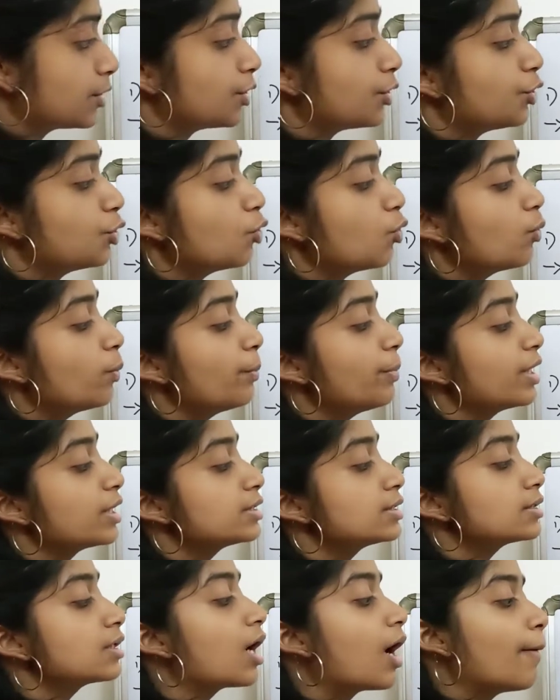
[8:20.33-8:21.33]
Do
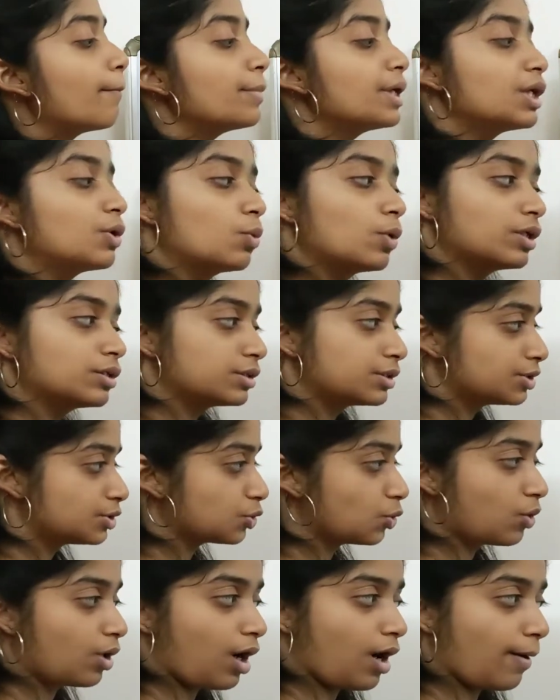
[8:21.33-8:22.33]
plus come equals
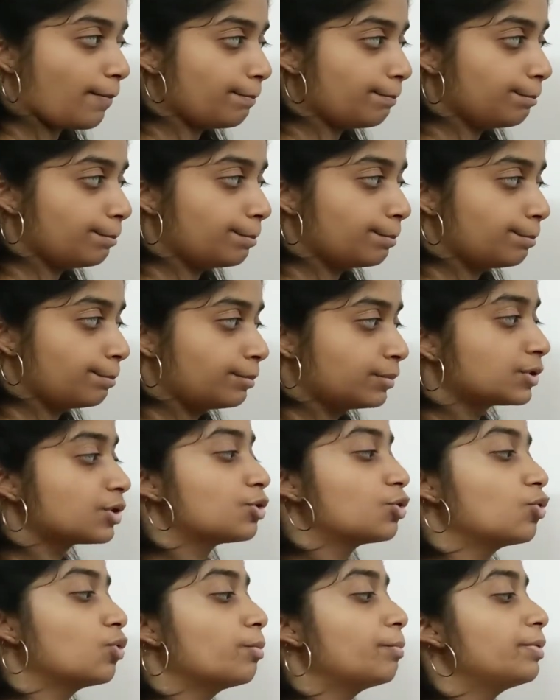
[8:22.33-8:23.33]
to come.
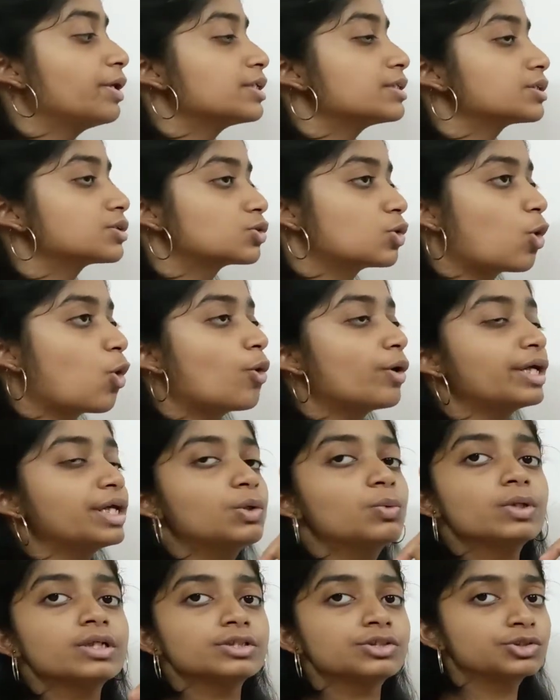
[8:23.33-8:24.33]
Do plus go
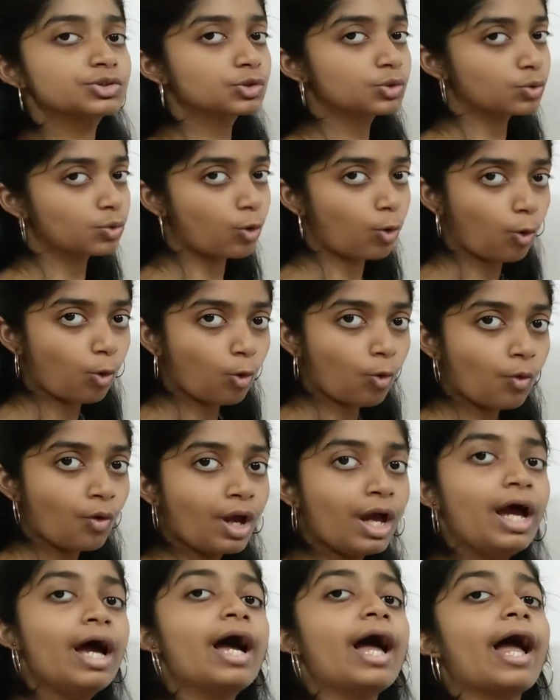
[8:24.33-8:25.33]
equals to go.
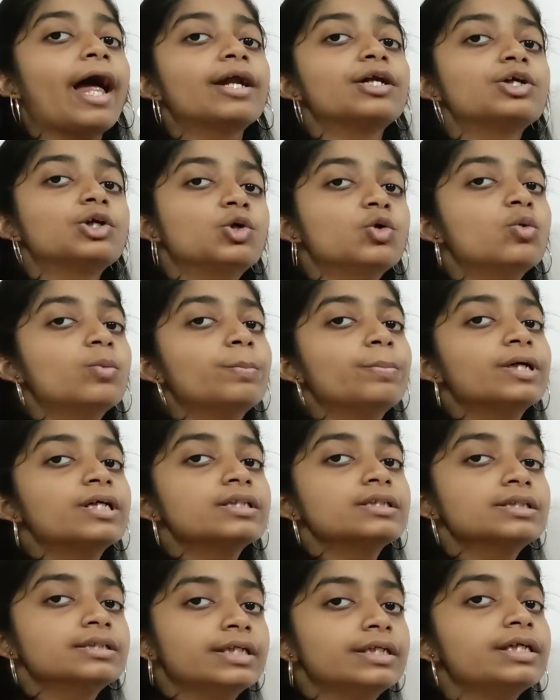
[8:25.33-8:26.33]
And do
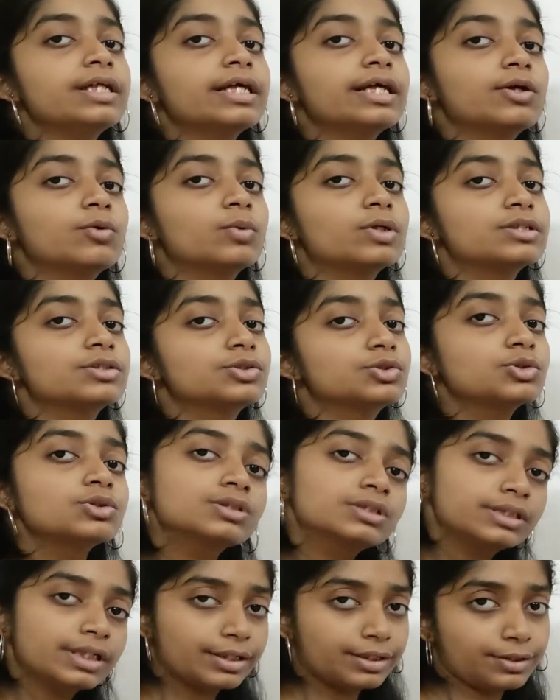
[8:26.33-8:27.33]
plus sit equals to
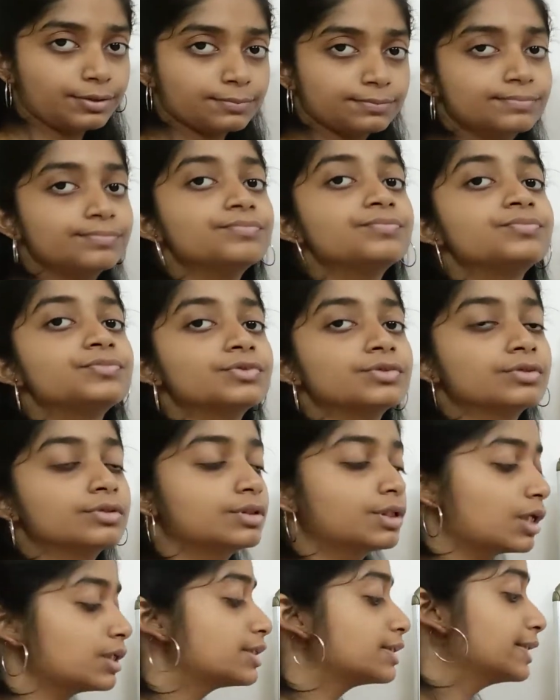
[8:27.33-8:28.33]
sit.
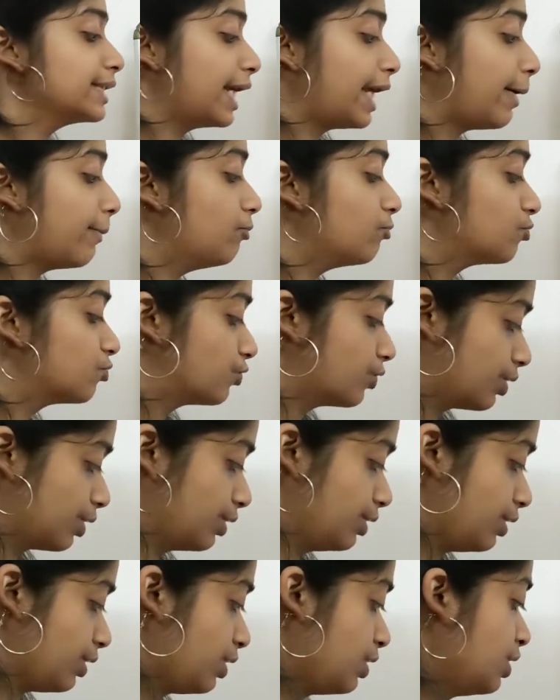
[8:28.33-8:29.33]
The same
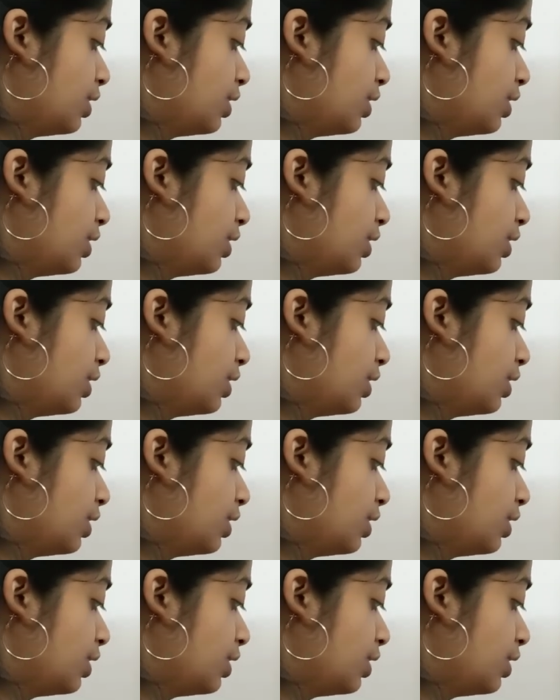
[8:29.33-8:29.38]
word.